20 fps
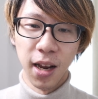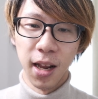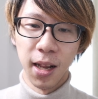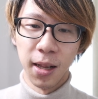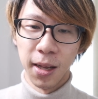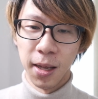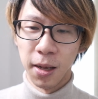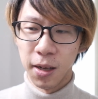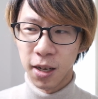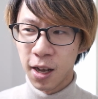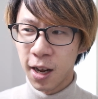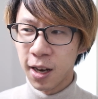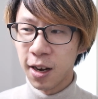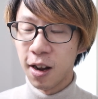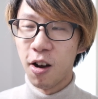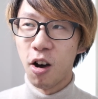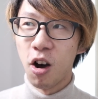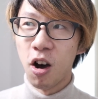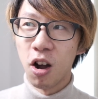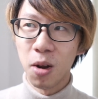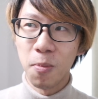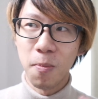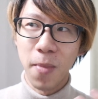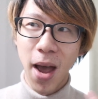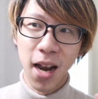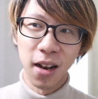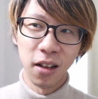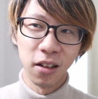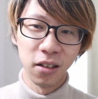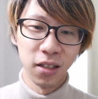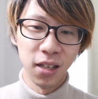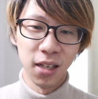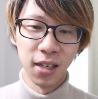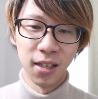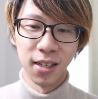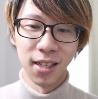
and it kind of automatically